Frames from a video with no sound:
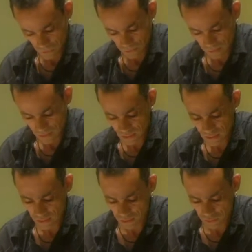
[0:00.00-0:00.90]
It is here
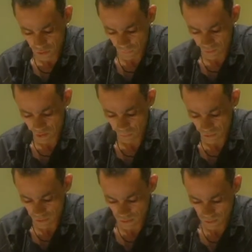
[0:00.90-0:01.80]
that the
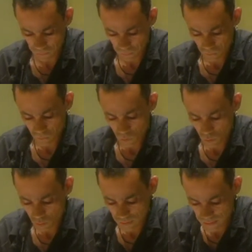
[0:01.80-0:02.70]
responsibility
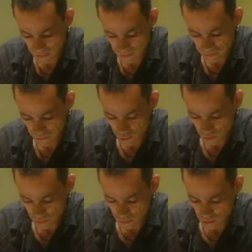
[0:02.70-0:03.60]
to the dead
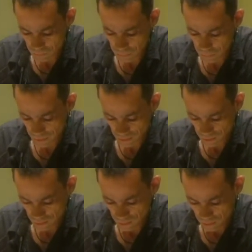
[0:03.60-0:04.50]
eventually turned me back
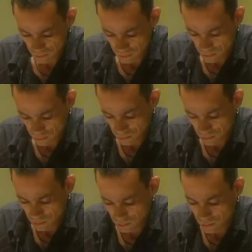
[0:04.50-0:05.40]

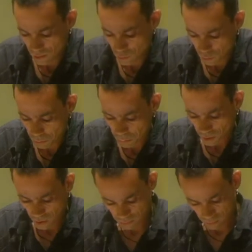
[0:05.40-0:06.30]
onto a
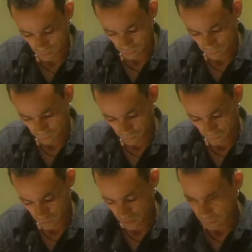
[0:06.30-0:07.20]
path
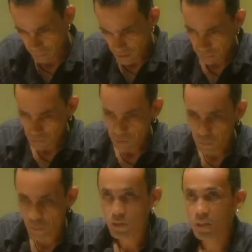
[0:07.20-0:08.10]
that made me
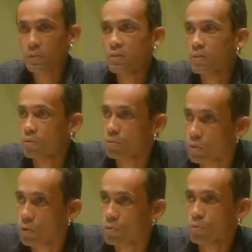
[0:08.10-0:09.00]
responsible to
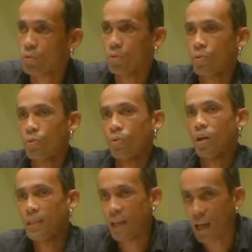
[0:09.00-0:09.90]
those
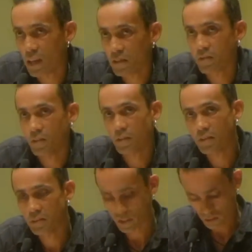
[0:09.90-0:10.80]
alive,
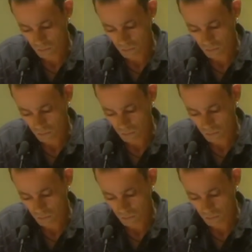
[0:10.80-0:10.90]
living.